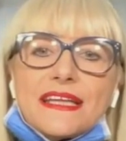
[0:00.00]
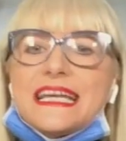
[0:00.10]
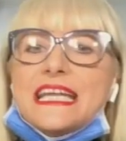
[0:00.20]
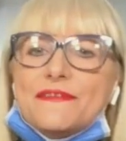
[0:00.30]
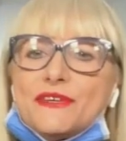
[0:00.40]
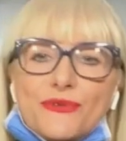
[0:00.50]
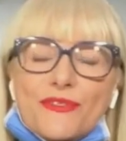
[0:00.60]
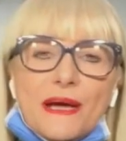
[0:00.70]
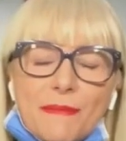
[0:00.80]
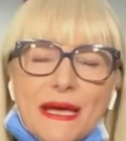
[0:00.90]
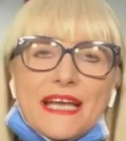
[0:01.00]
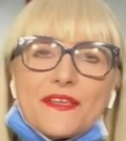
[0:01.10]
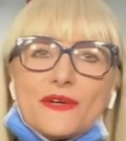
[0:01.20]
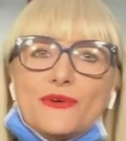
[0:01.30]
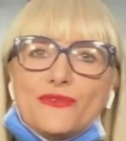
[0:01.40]
I deliver to them like
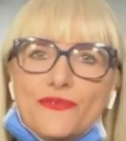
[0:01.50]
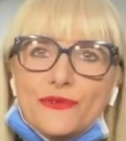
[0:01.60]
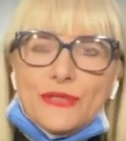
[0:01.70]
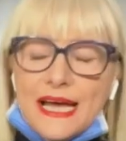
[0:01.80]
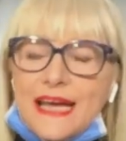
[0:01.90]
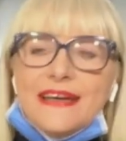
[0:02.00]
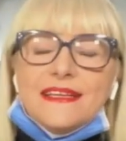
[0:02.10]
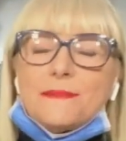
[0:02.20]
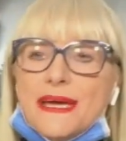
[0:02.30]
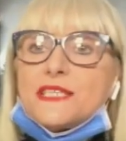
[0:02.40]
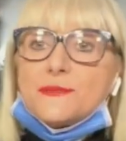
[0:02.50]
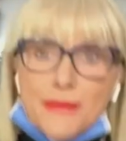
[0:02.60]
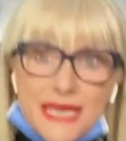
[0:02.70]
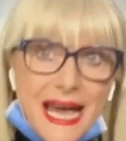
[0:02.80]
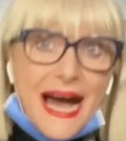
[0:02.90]
the good food. It makes
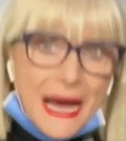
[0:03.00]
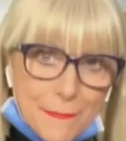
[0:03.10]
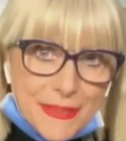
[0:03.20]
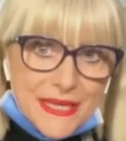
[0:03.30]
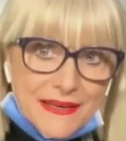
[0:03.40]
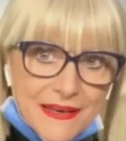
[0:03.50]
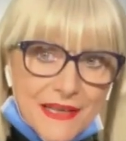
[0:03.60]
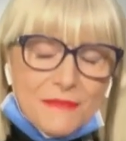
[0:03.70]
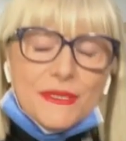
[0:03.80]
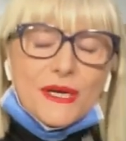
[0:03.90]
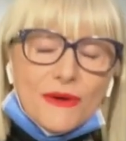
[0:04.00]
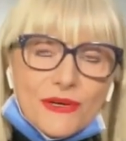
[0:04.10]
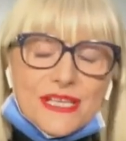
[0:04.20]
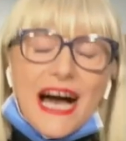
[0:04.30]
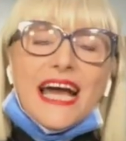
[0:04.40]
me happy
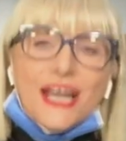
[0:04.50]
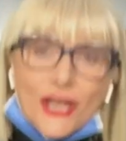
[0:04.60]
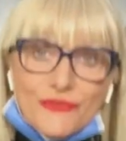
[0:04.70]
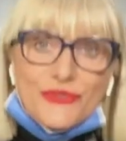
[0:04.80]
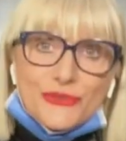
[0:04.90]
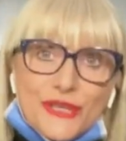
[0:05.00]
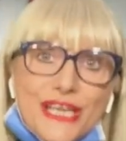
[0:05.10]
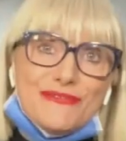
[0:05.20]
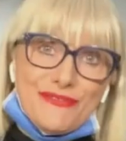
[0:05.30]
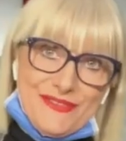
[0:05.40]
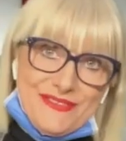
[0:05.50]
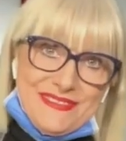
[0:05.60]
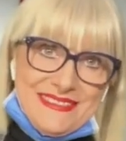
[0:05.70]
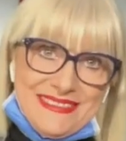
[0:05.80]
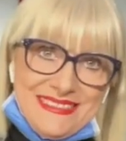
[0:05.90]
because I love to give.
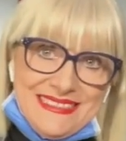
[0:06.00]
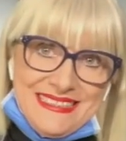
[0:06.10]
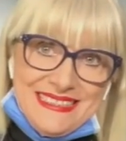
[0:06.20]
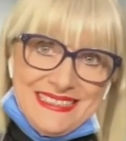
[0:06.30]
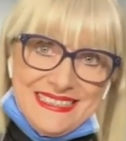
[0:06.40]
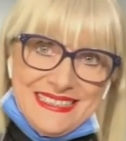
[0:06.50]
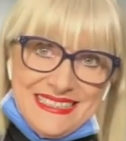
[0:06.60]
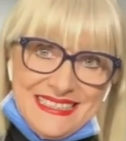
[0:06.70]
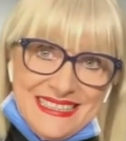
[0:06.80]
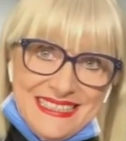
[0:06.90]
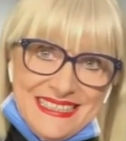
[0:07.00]
You're